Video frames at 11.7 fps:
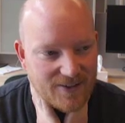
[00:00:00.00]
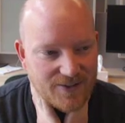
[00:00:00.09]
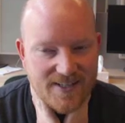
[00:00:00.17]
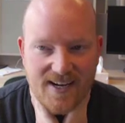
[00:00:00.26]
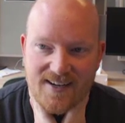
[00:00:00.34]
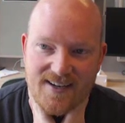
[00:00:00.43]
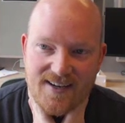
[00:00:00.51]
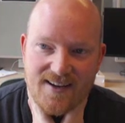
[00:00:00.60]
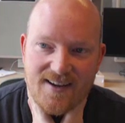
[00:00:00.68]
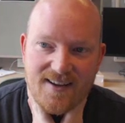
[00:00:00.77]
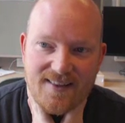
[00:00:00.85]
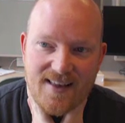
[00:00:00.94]
little
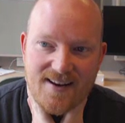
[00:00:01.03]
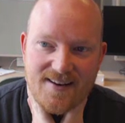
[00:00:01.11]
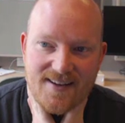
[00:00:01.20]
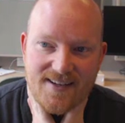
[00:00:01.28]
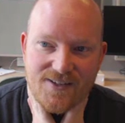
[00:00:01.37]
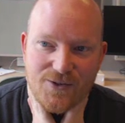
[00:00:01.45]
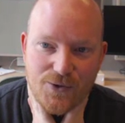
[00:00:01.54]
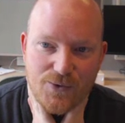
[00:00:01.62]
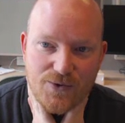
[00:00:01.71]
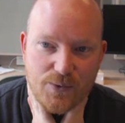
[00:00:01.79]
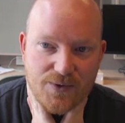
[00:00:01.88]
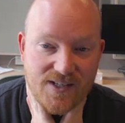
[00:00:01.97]
technique that is
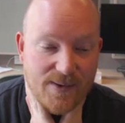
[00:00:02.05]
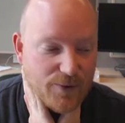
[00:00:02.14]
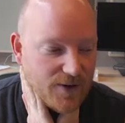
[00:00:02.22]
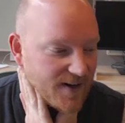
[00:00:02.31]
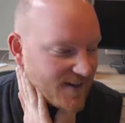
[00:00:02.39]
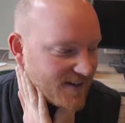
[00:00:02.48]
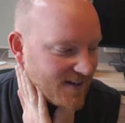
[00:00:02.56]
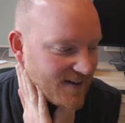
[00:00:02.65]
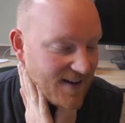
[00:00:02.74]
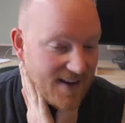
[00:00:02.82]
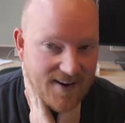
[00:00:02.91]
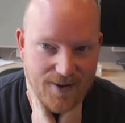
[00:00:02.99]
used with summarize,
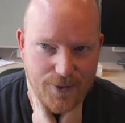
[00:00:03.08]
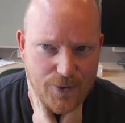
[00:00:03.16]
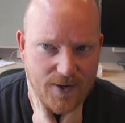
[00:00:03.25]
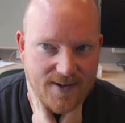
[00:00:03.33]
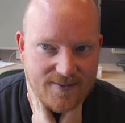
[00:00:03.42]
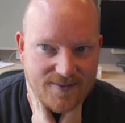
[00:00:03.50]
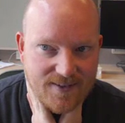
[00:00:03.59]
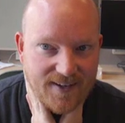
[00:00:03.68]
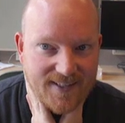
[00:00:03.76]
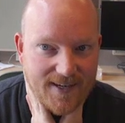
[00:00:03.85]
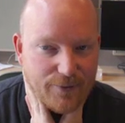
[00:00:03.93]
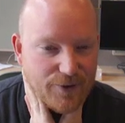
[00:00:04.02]
and I thought
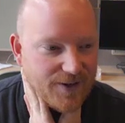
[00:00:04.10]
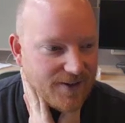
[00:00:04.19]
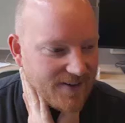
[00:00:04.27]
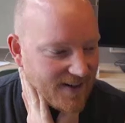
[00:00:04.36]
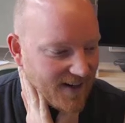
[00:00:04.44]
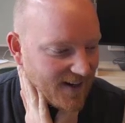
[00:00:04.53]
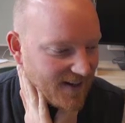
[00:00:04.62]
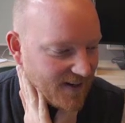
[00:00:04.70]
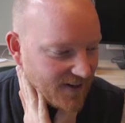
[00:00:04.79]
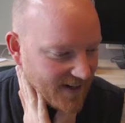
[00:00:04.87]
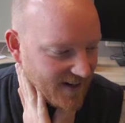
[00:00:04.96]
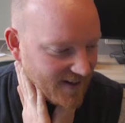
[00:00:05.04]
I'd cover it.
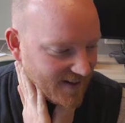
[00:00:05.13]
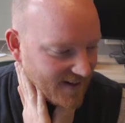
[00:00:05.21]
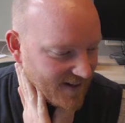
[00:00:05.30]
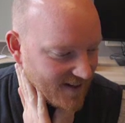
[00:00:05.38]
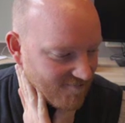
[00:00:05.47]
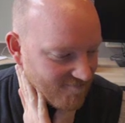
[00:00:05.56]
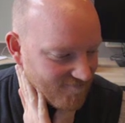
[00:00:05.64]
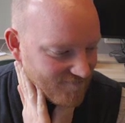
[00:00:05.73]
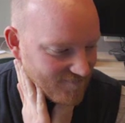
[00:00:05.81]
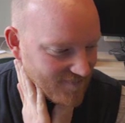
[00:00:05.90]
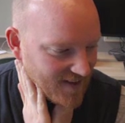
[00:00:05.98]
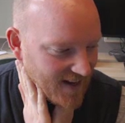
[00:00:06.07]
Okay,
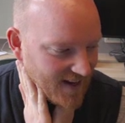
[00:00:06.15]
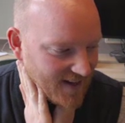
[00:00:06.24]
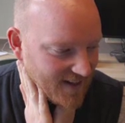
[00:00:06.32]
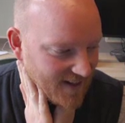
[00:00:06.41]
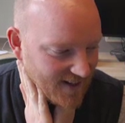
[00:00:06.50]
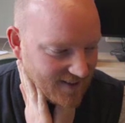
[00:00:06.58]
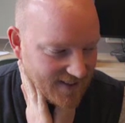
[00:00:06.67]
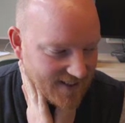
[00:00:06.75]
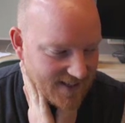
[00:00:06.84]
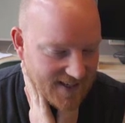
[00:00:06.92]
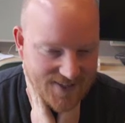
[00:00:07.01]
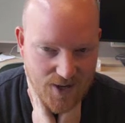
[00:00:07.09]
yeah,
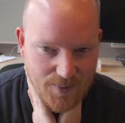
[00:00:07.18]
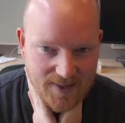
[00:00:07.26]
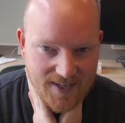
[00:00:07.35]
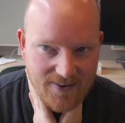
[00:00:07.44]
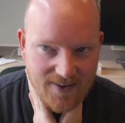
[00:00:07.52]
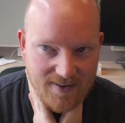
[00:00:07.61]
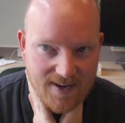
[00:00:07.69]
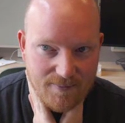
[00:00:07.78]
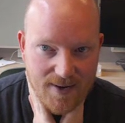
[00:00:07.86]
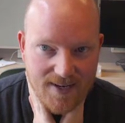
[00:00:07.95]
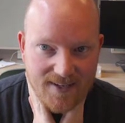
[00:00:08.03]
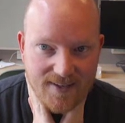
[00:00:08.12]
let's stop it there
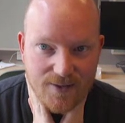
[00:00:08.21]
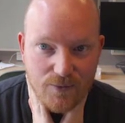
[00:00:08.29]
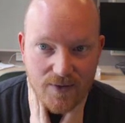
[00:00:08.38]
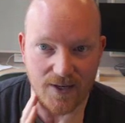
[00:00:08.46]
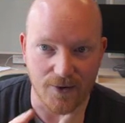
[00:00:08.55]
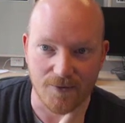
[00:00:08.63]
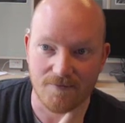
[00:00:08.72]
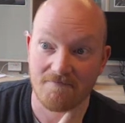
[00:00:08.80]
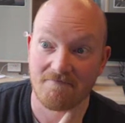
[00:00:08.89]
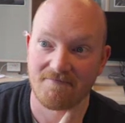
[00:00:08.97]
and make a new video.